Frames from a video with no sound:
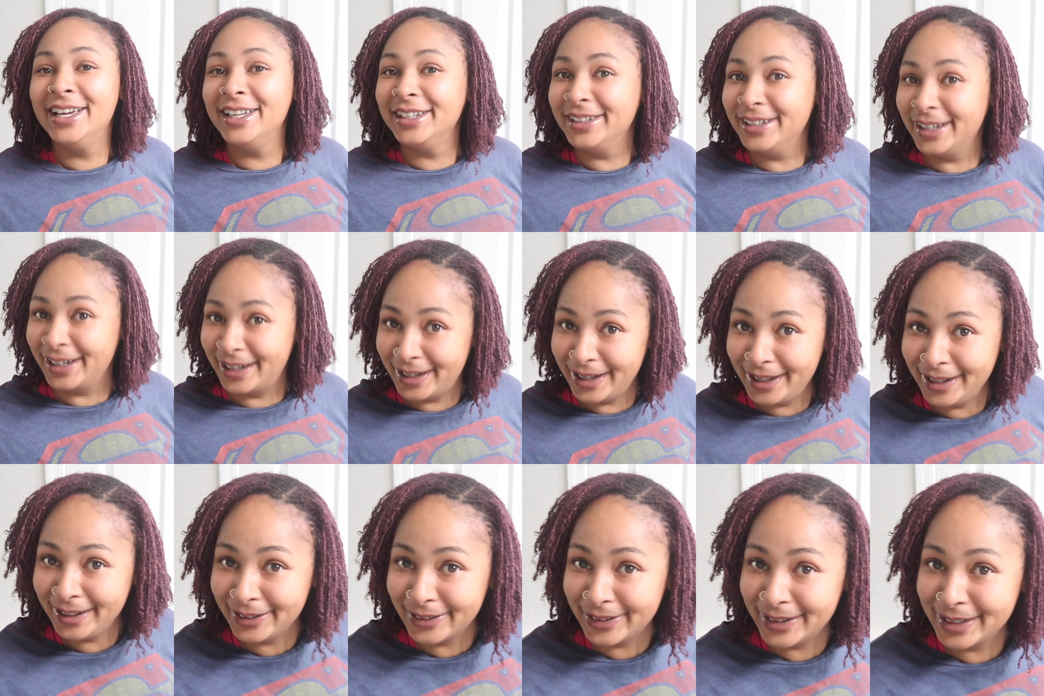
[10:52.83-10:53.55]
The
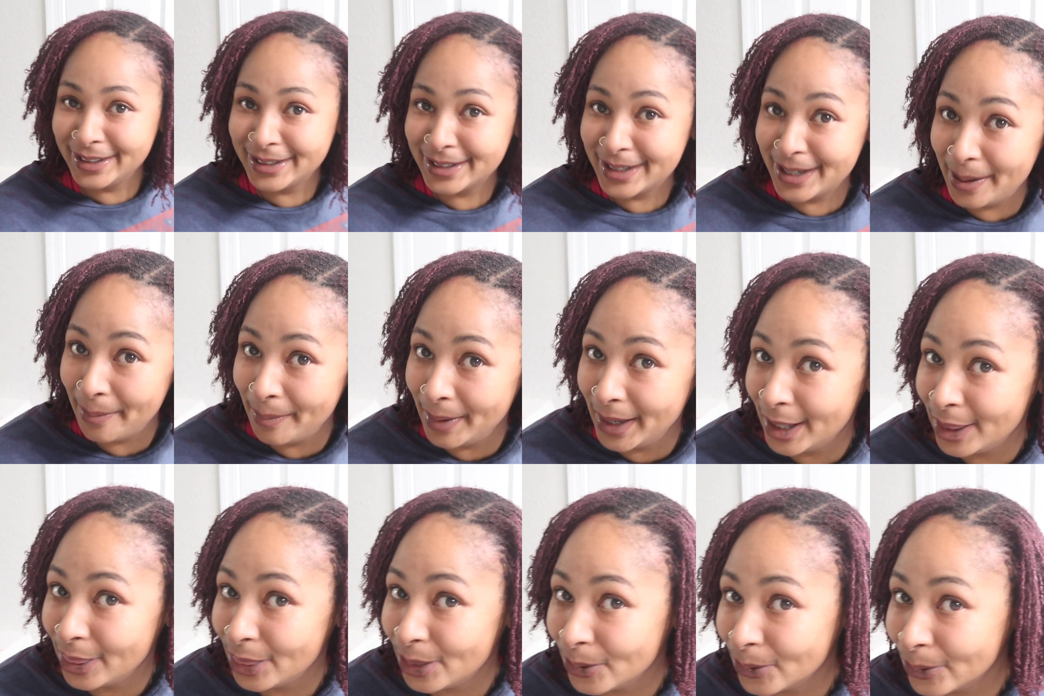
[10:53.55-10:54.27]
color is
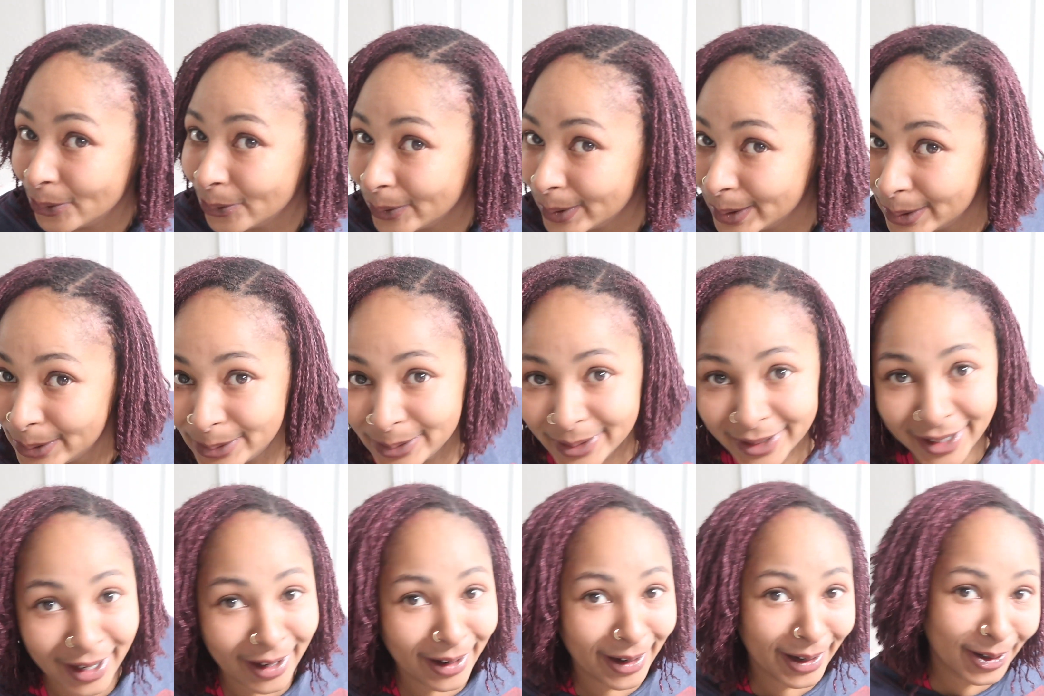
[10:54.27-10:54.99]
coming through,
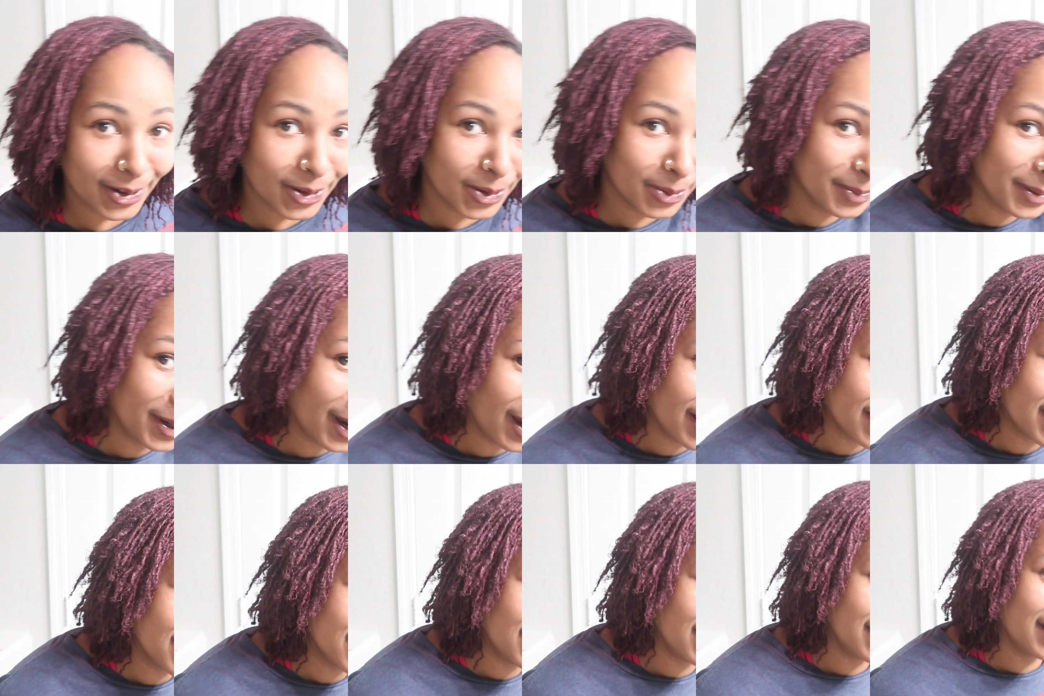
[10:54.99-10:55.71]
y'all. I hope y'all
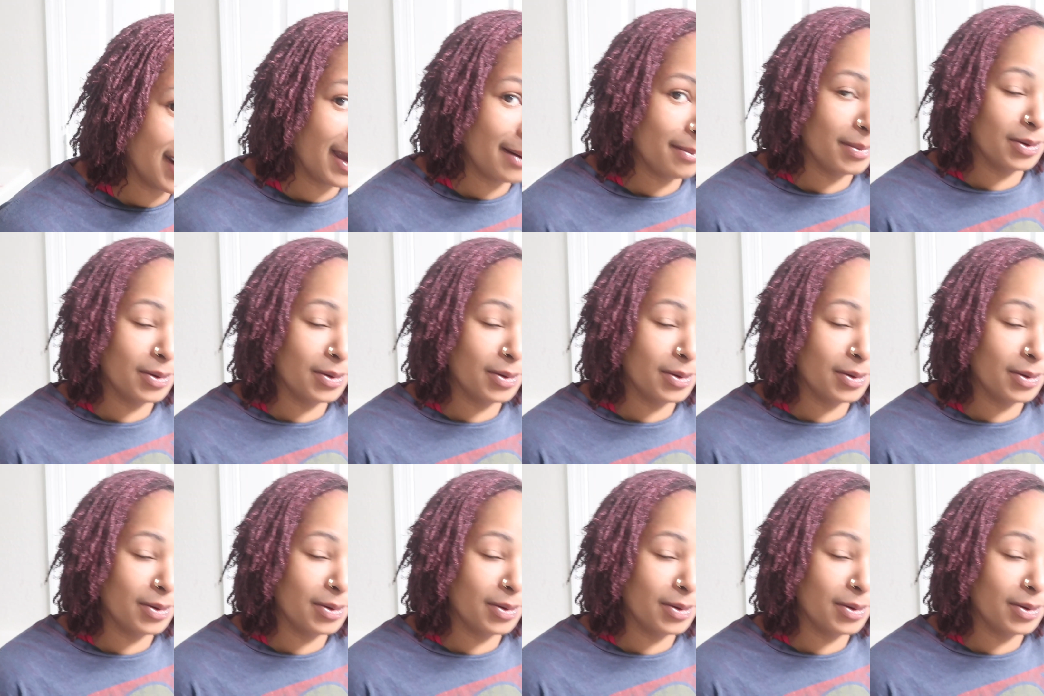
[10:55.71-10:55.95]
can see that.